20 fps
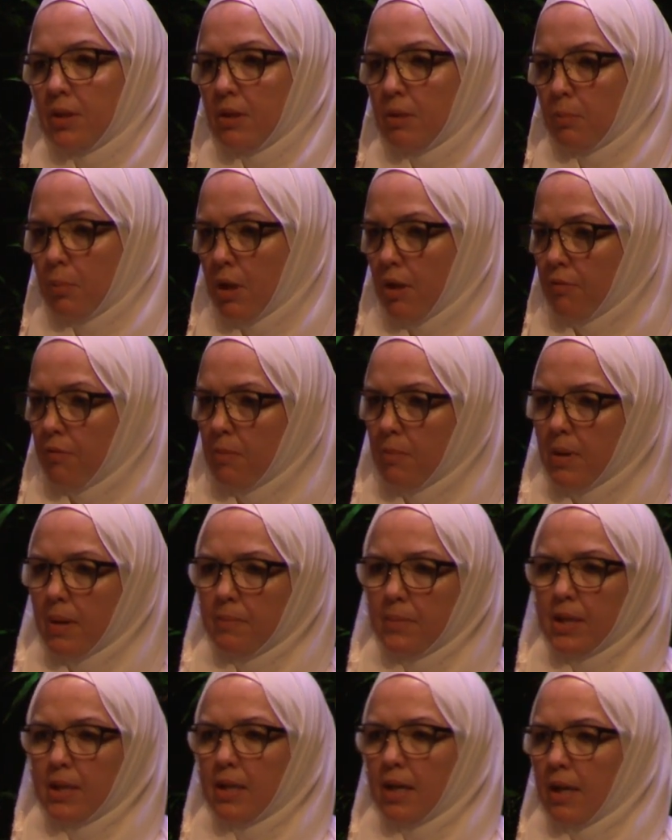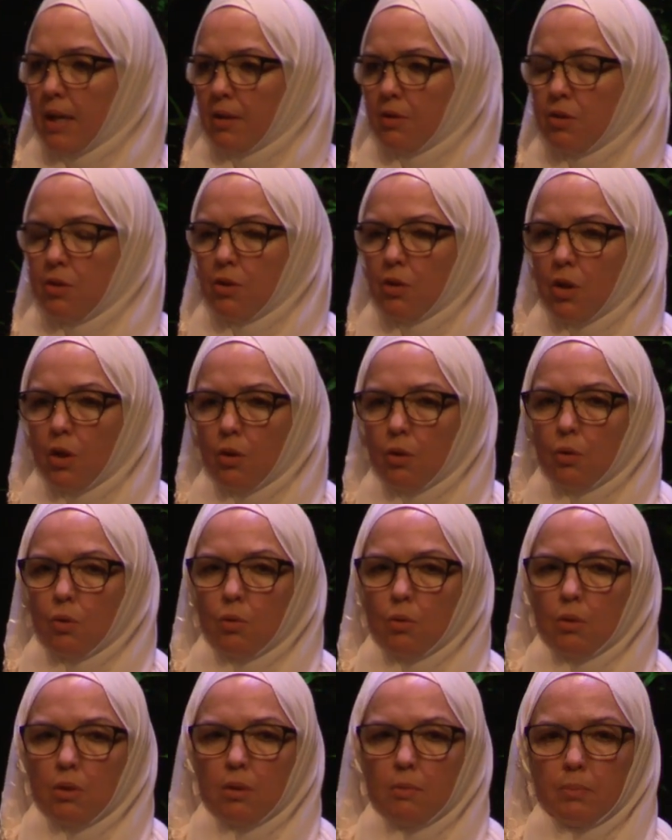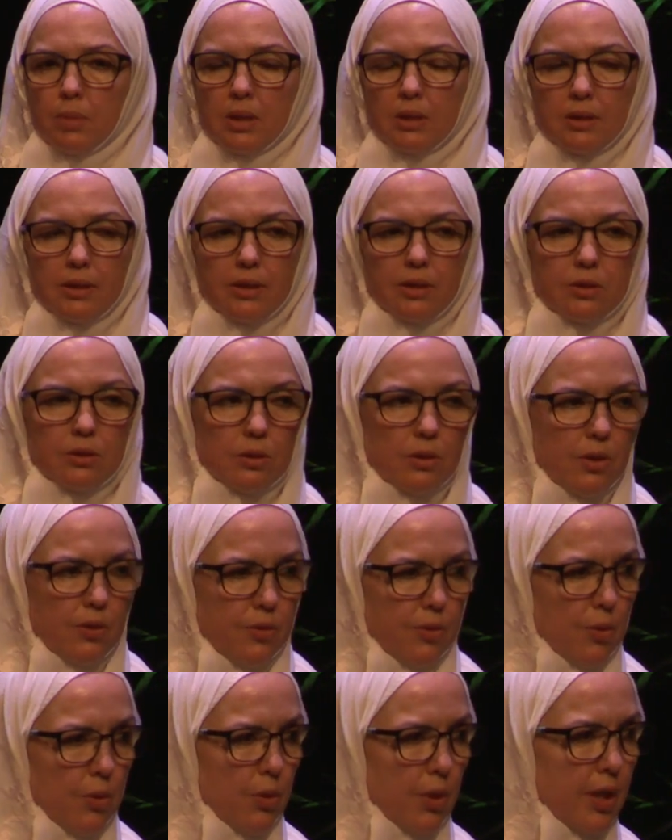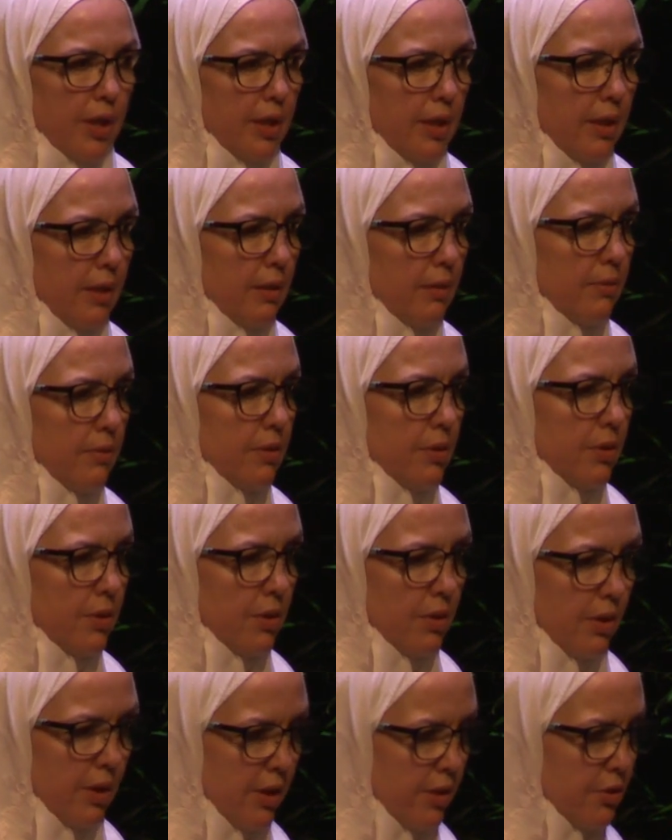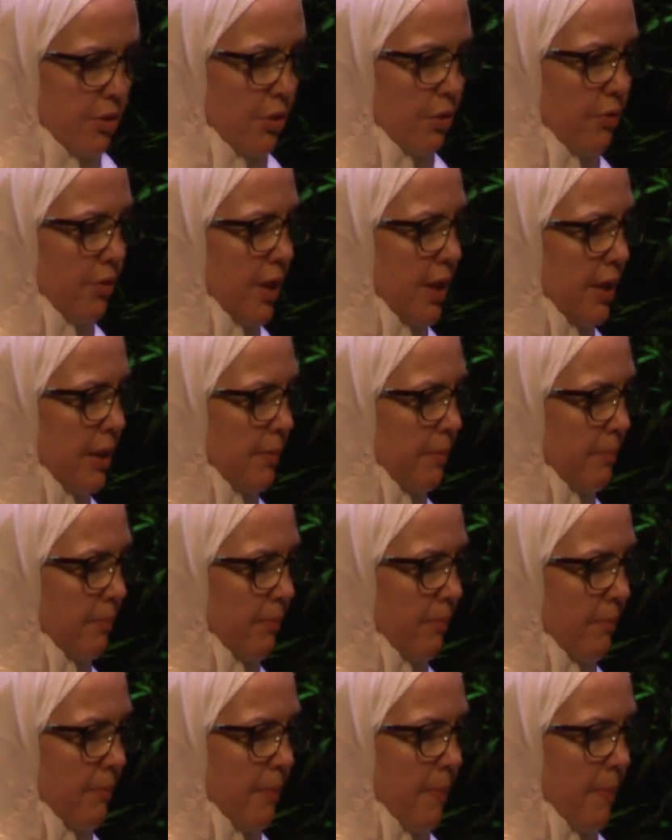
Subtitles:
and the Prophet Muhammad had no political authority to intervene,